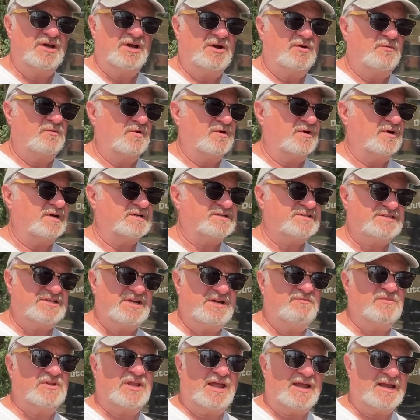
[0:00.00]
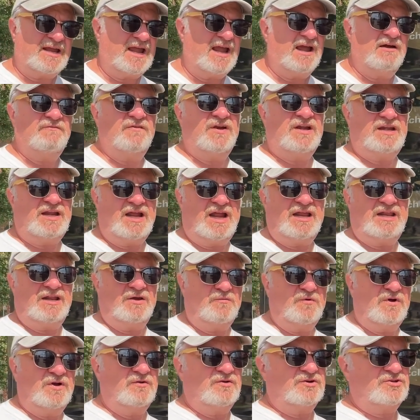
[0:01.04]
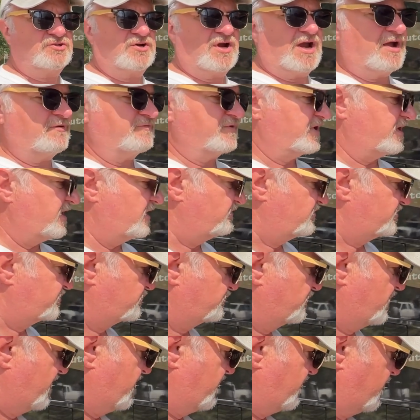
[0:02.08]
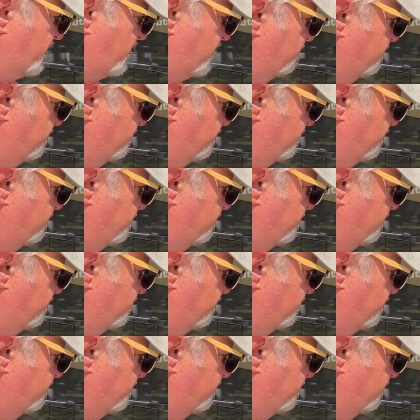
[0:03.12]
where it seemed like every day that we were traveling it was raining.